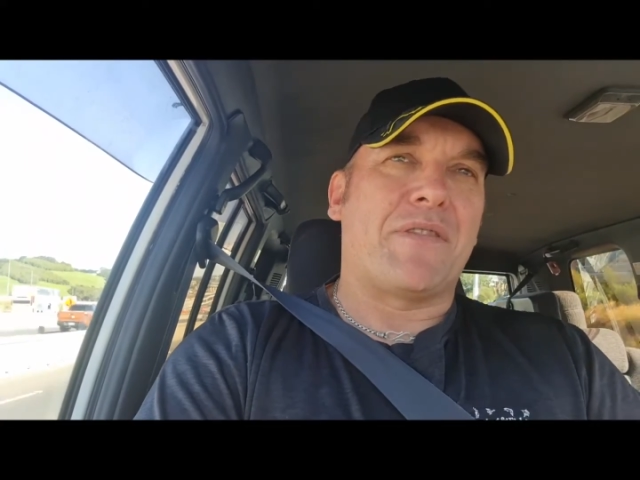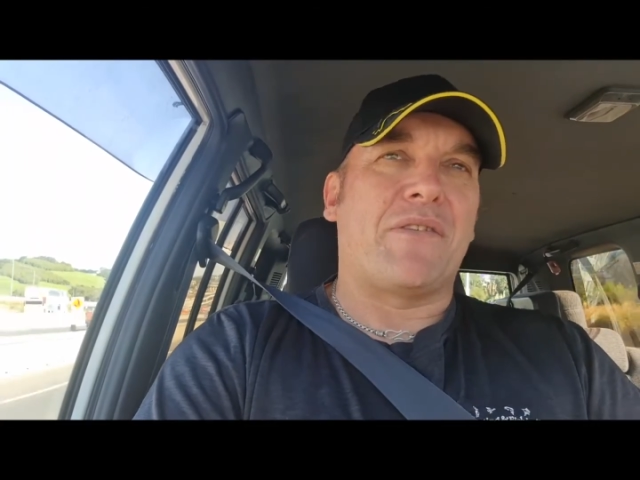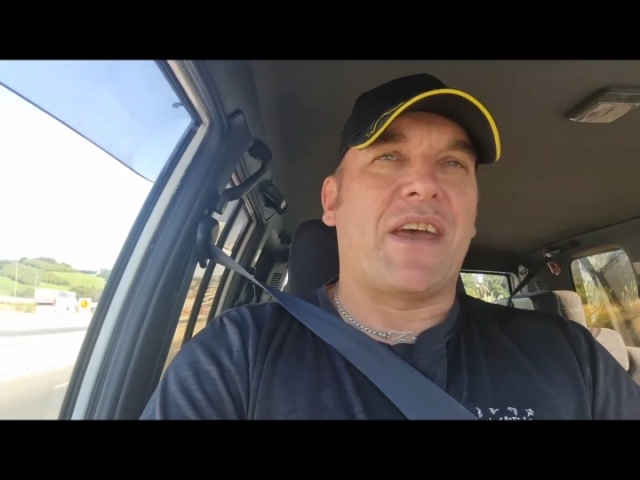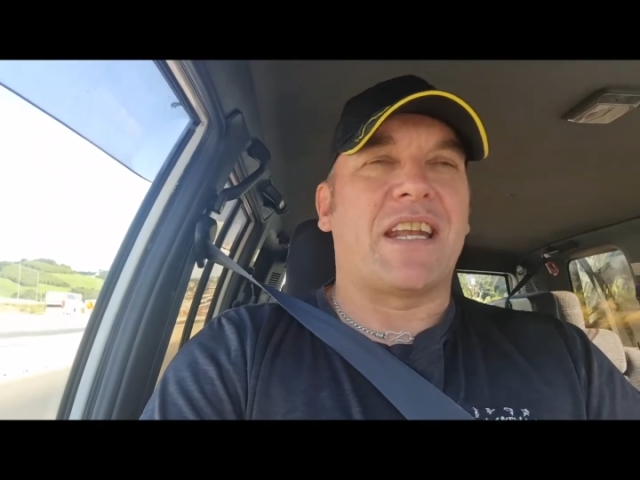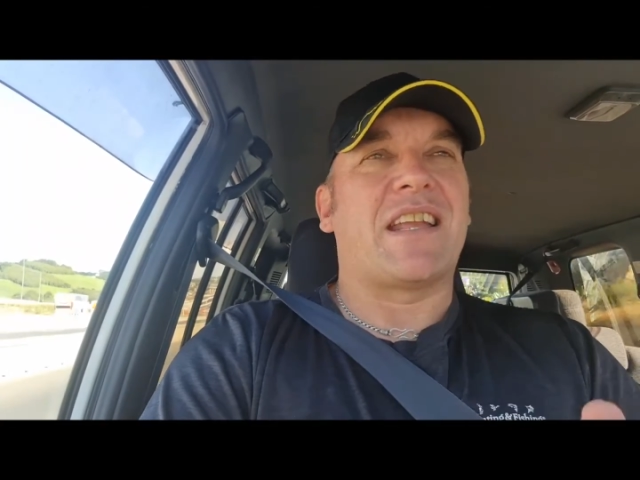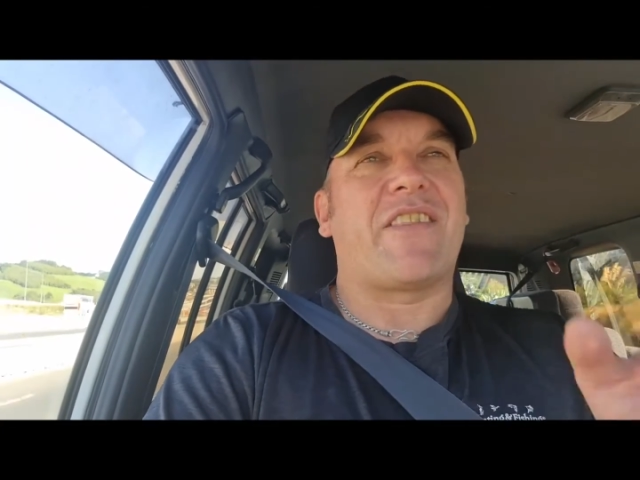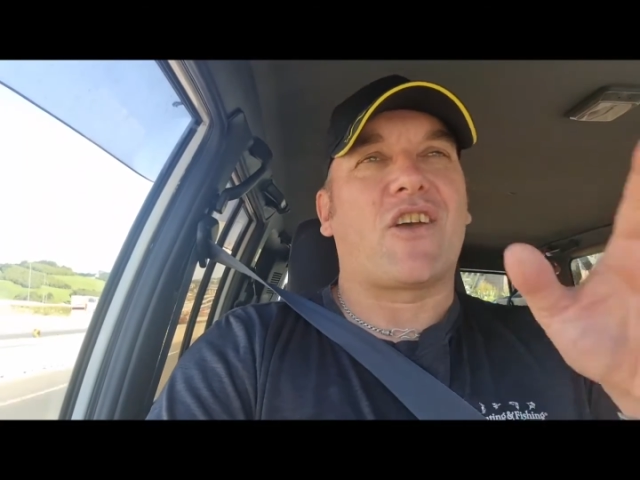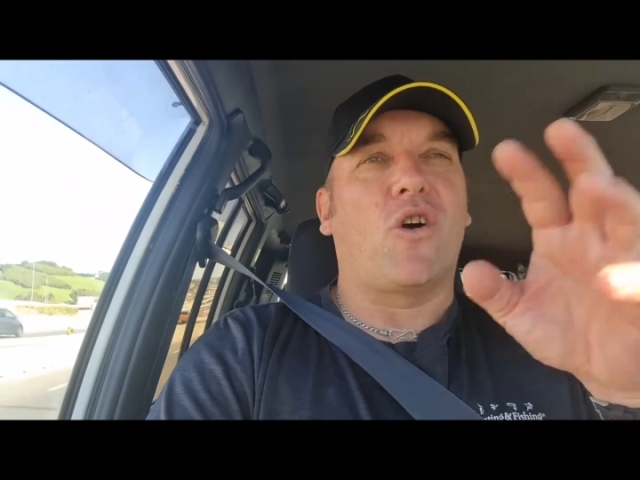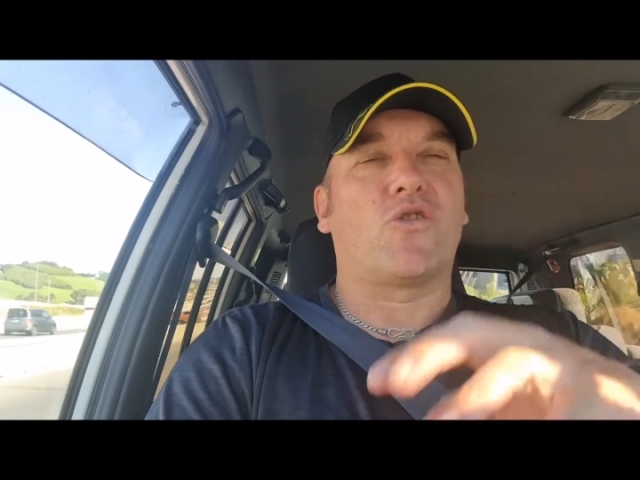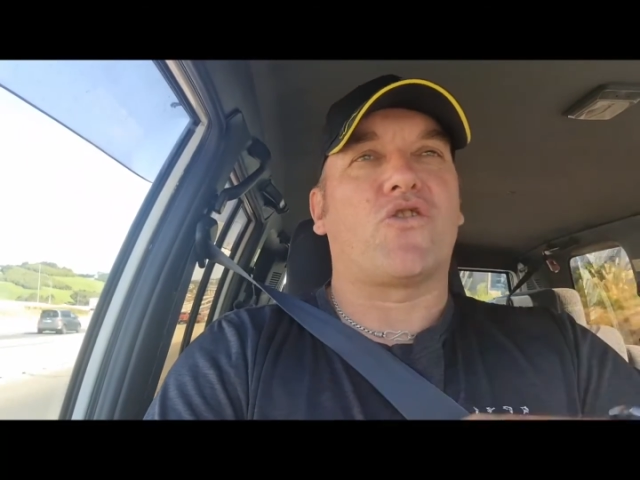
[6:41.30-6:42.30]
they've had another
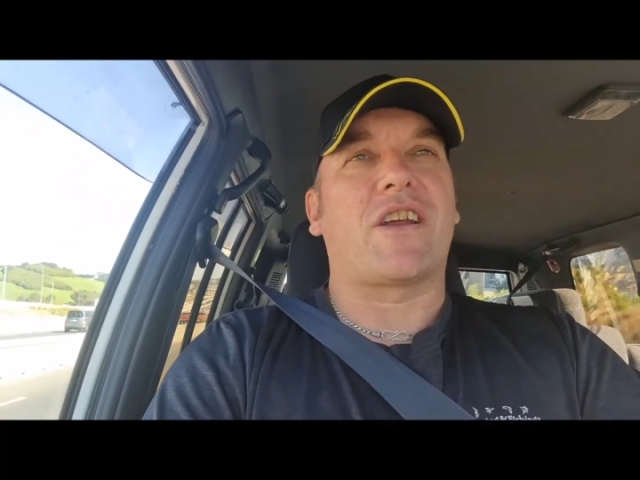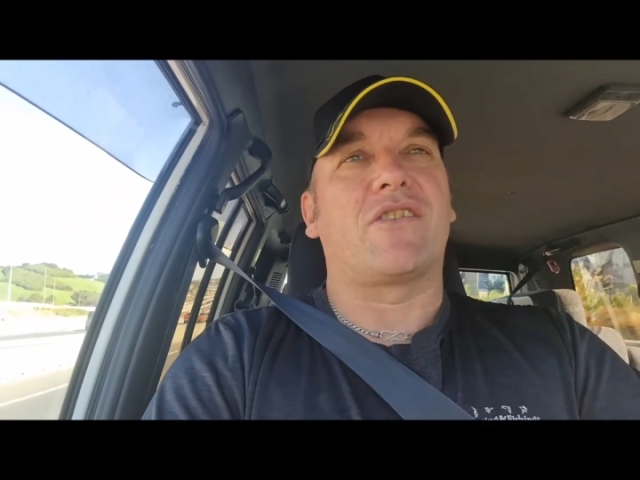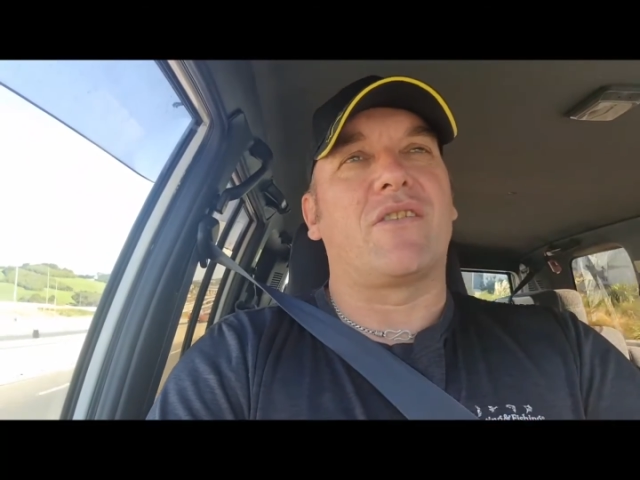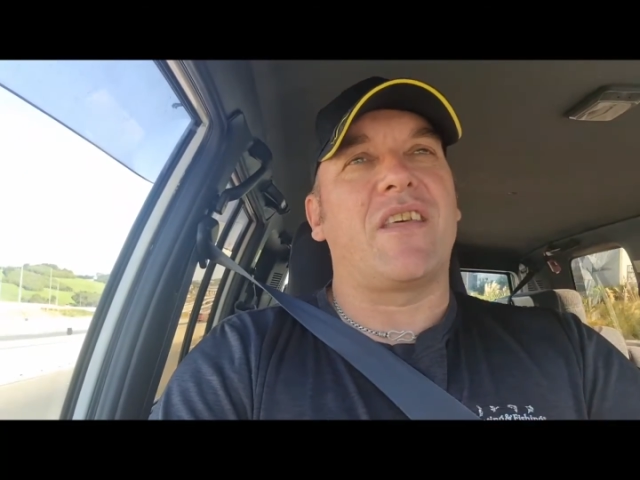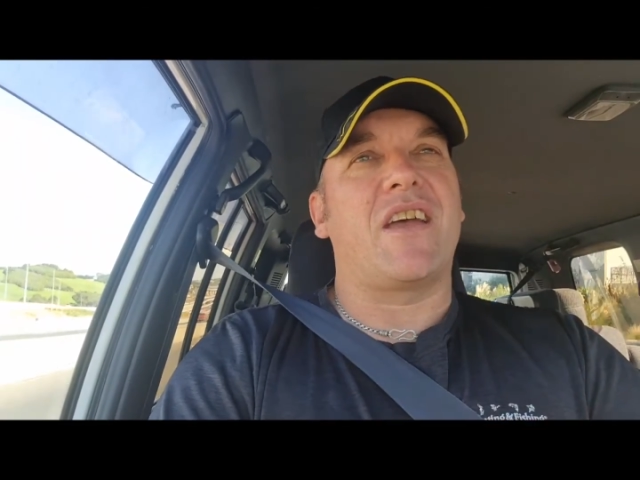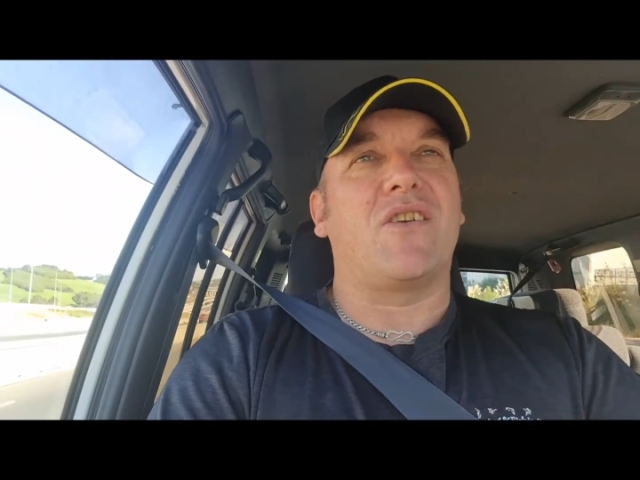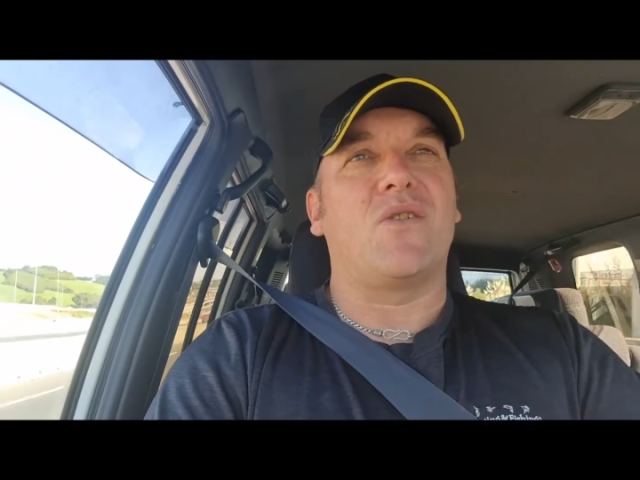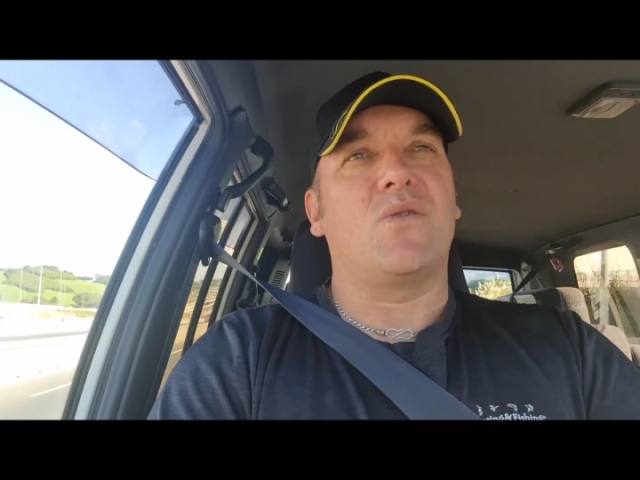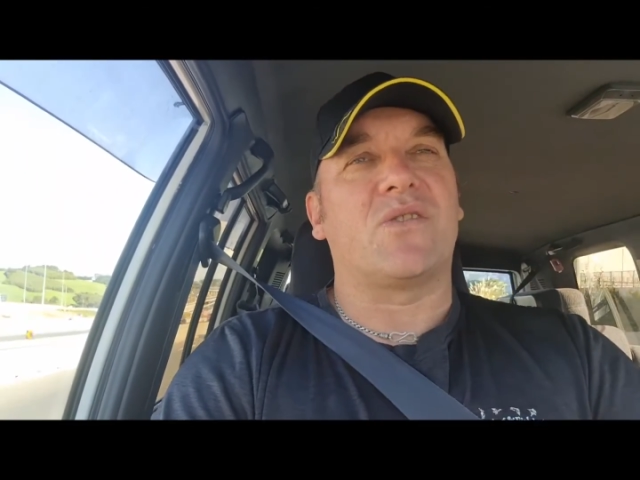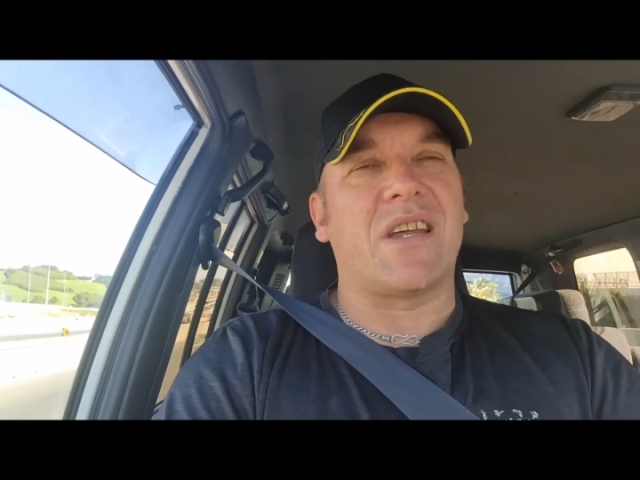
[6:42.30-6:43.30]
contractor in there
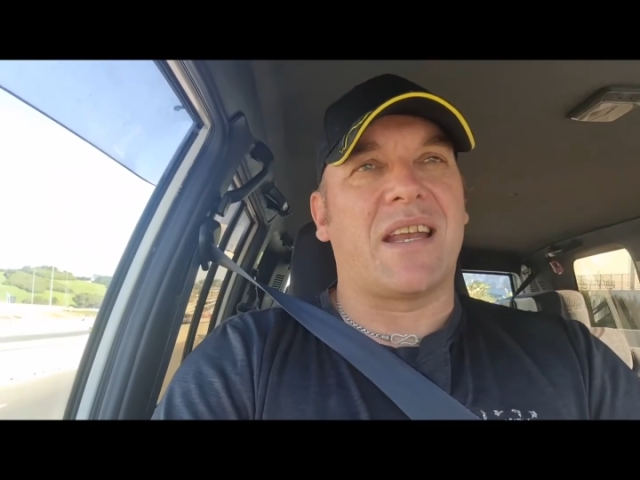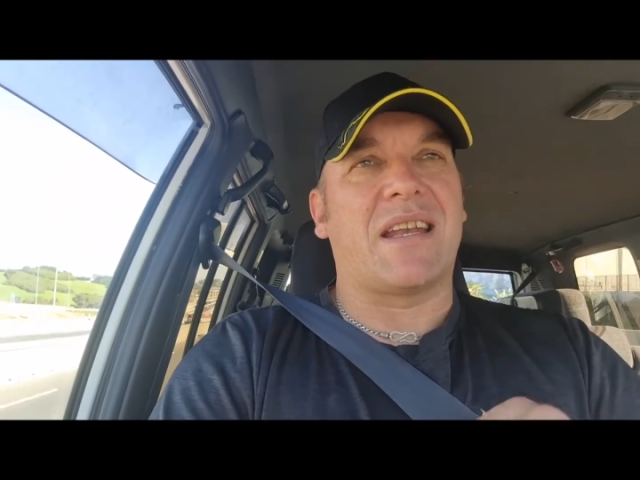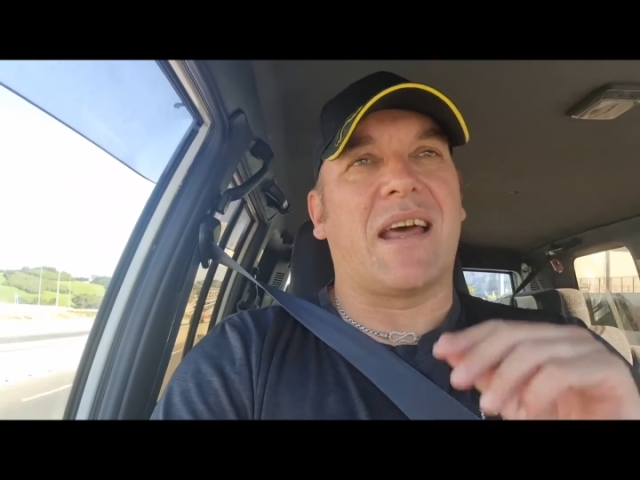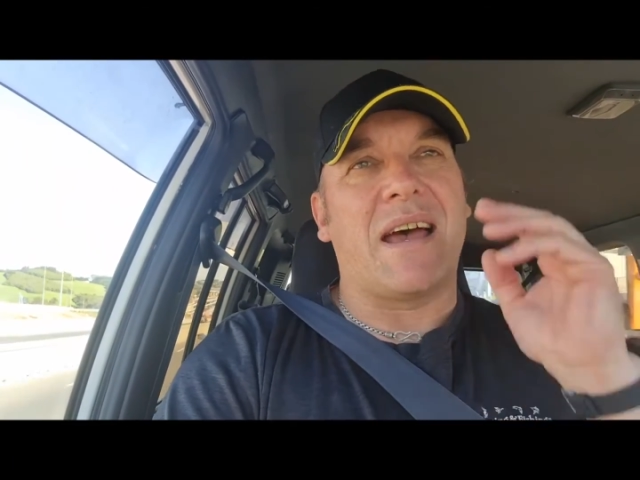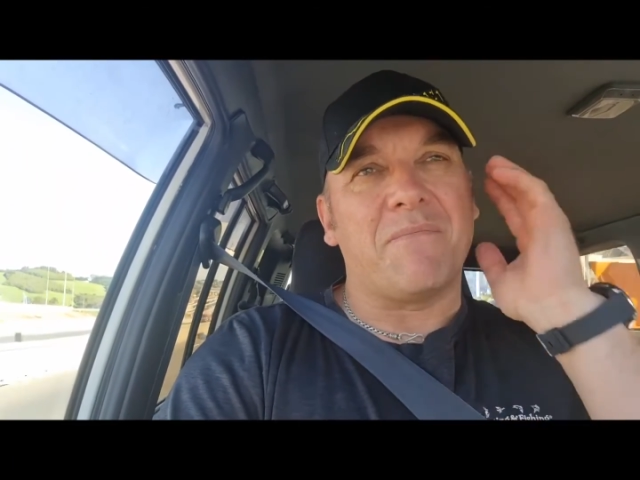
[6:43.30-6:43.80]
who's done,